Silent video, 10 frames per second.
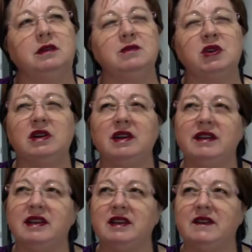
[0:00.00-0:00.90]
I'm trying to
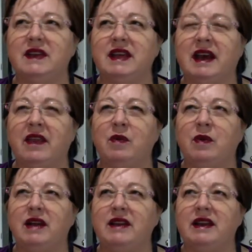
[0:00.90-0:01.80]
think of the other
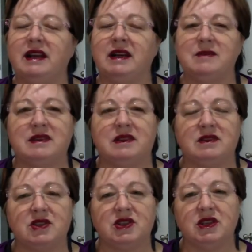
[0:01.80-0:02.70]
one that comes
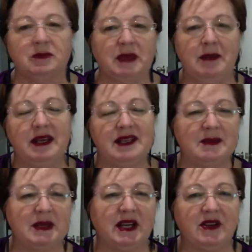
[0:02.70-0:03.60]
along too. Maybe
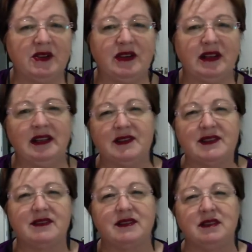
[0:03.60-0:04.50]
as we go through the
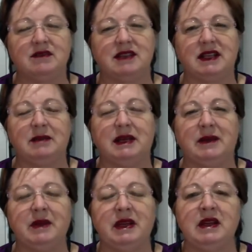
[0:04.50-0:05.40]
list, it'll come up.